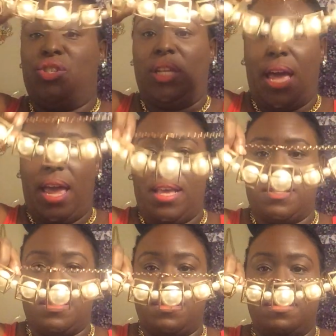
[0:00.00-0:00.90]
she
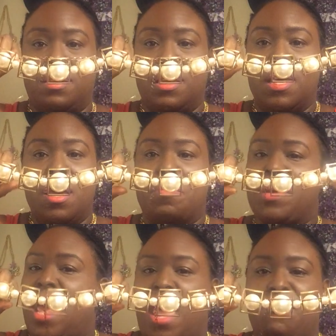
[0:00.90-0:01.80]
likes,
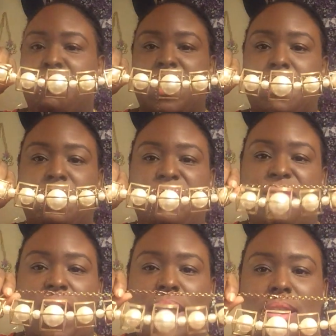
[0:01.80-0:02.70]
but I haven't been able to
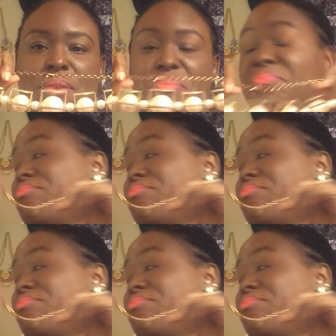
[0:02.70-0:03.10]
find it.